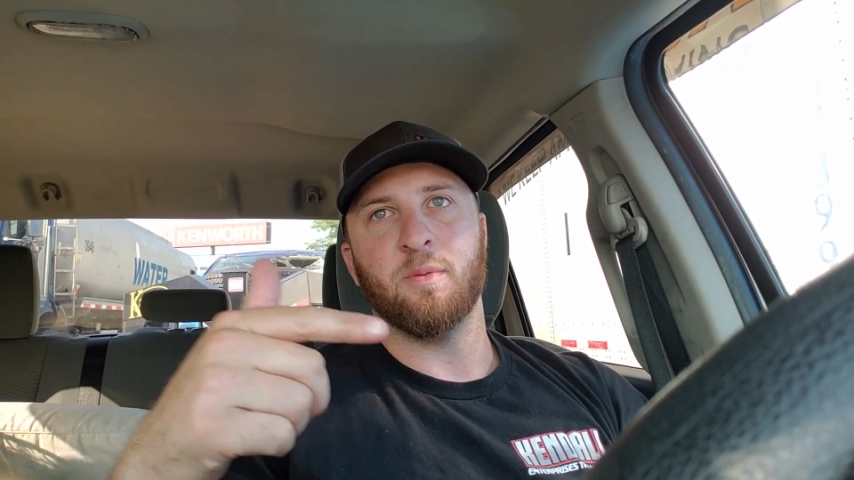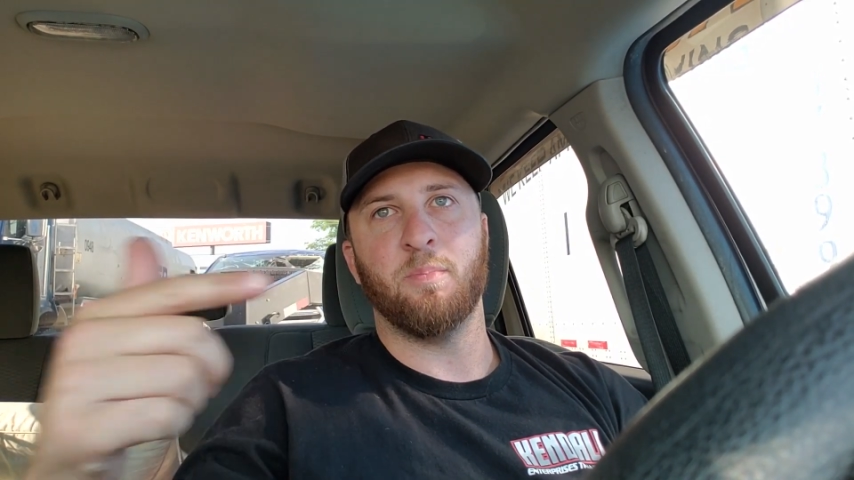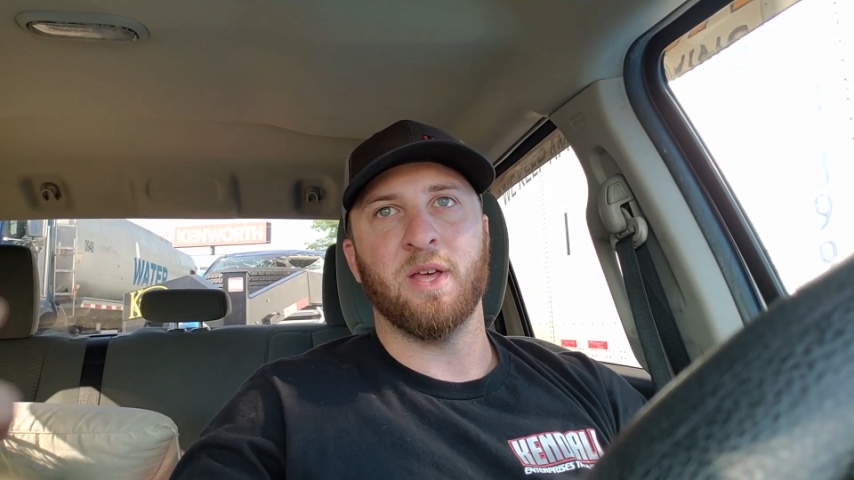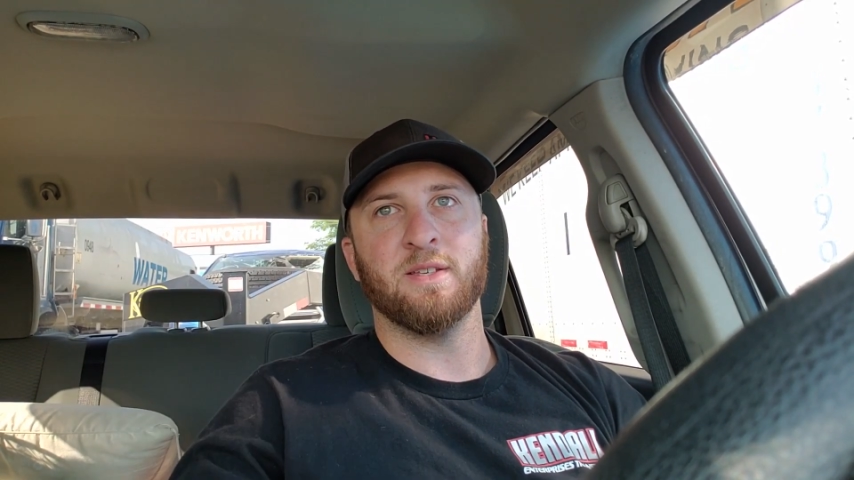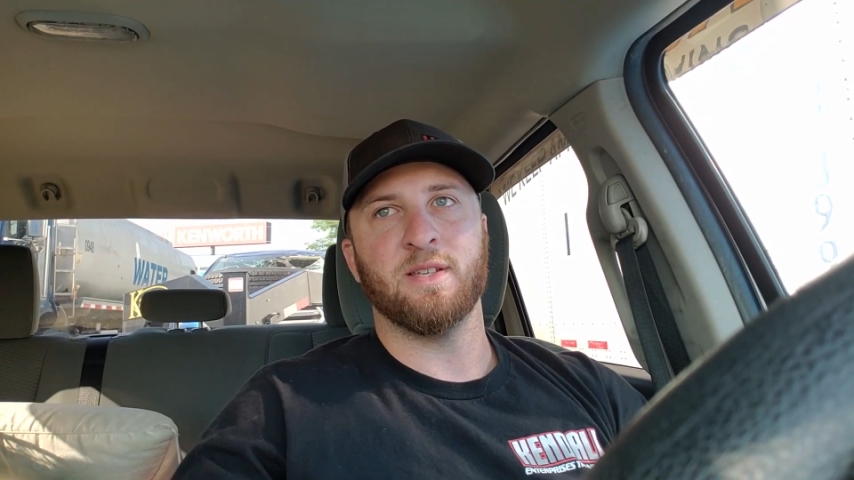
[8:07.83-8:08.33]

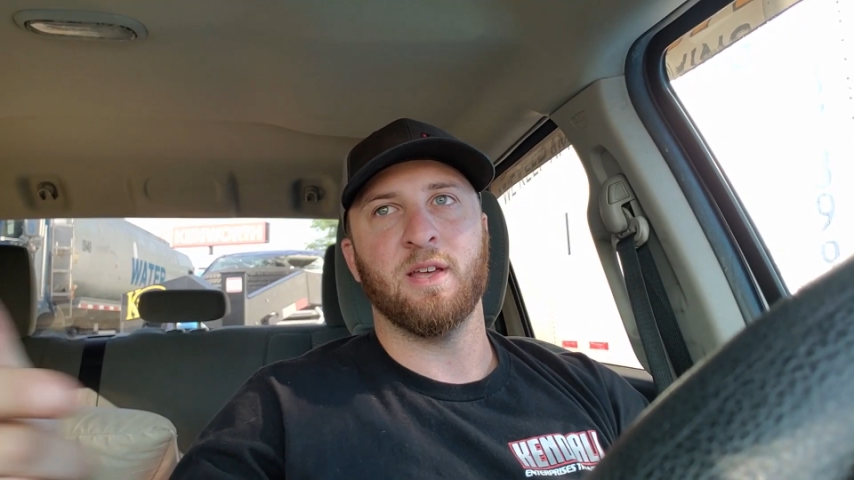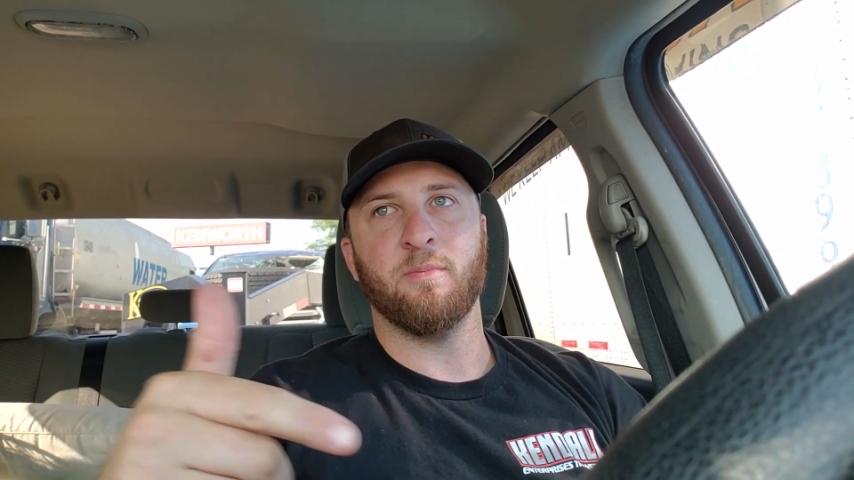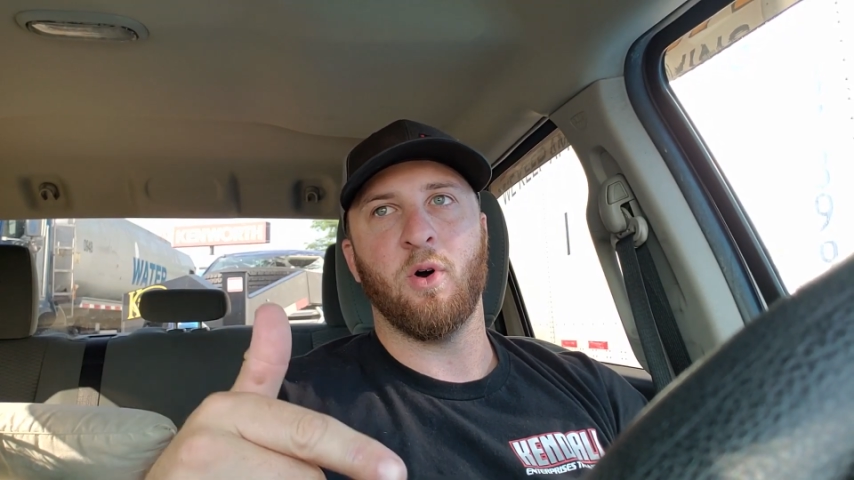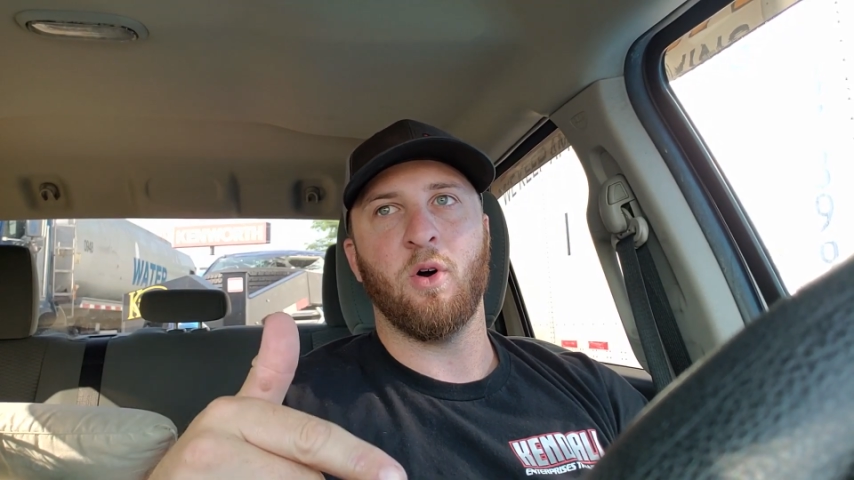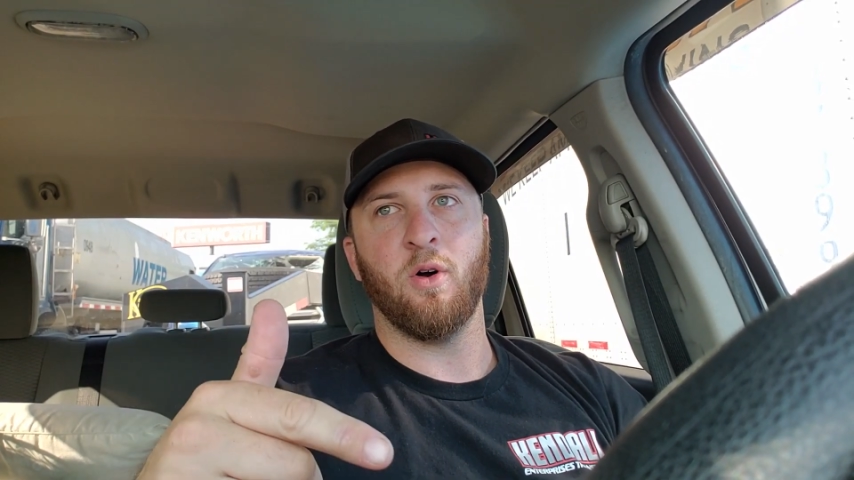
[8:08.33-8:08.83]
piss
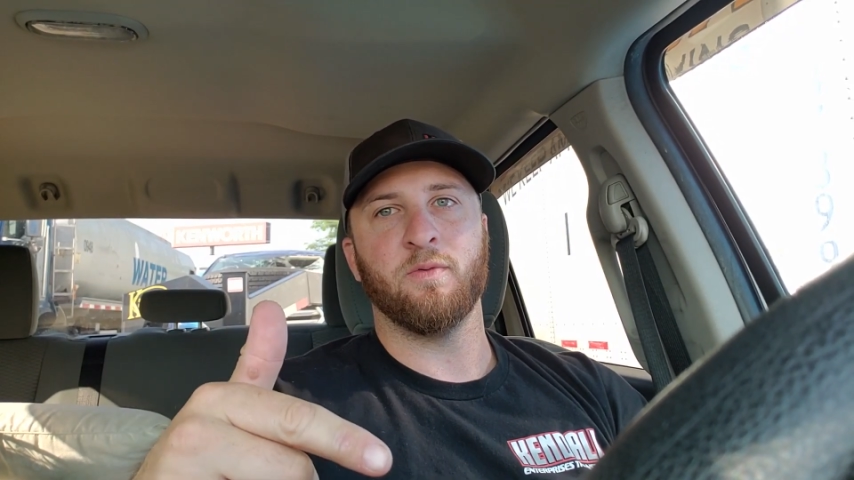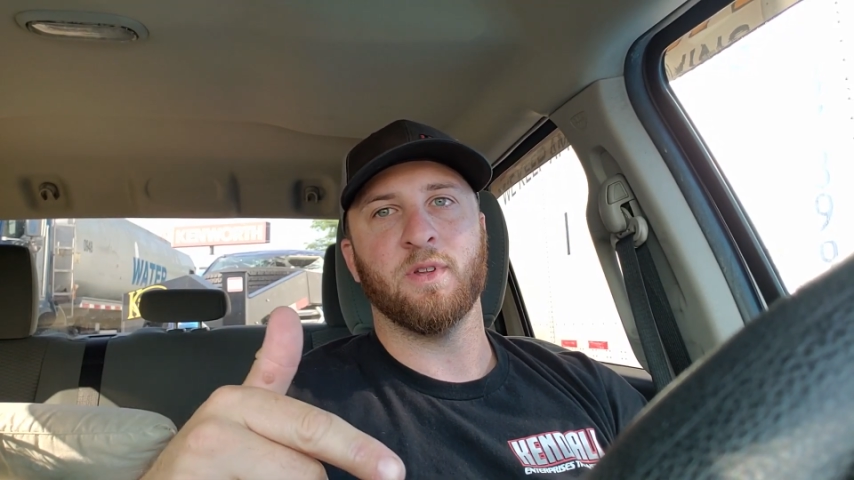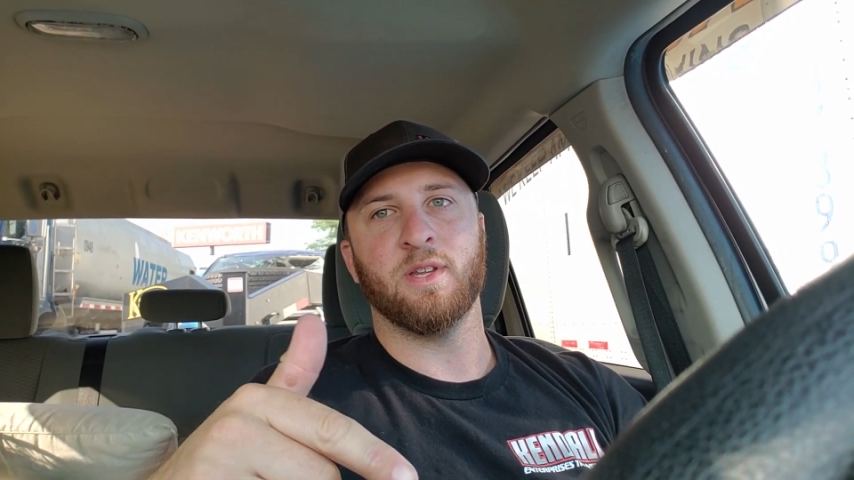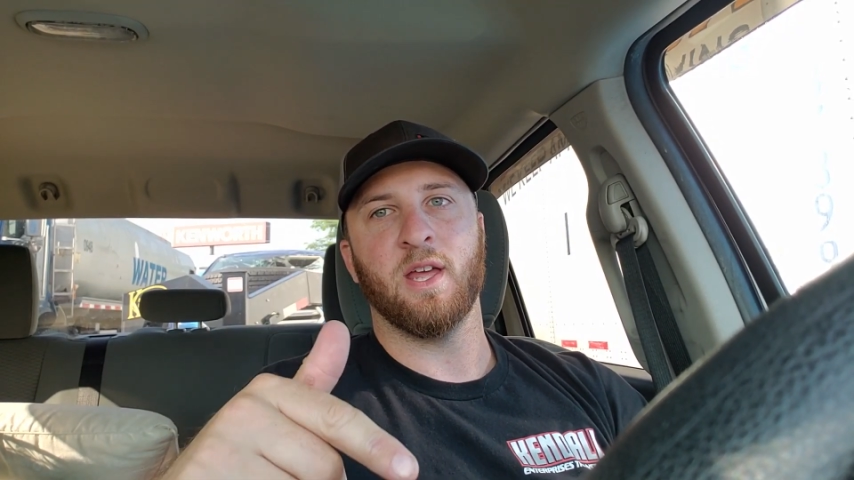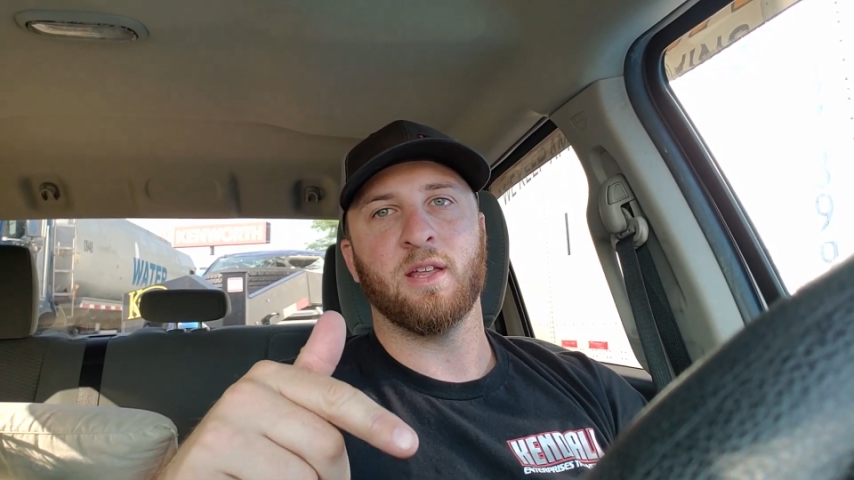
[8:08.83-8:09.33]
him off
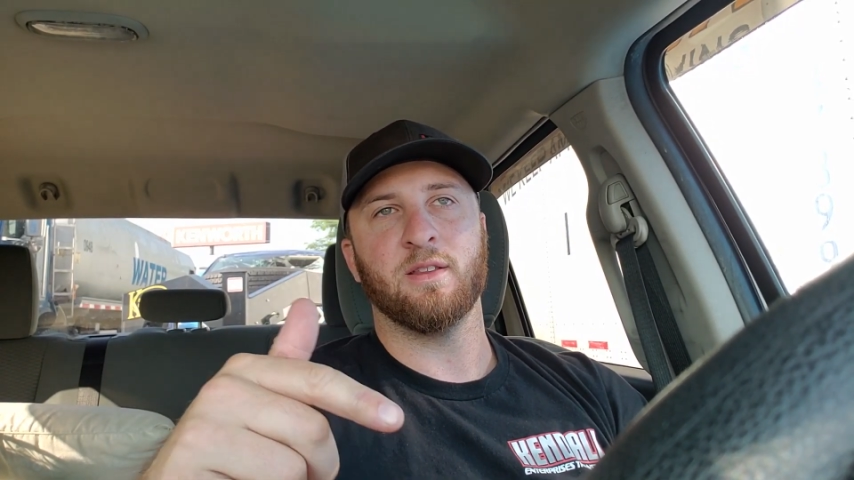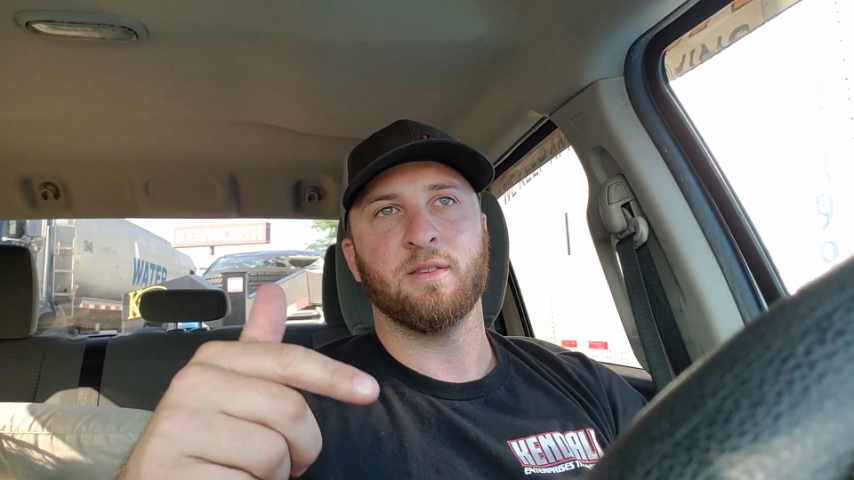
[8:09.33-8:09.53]
to take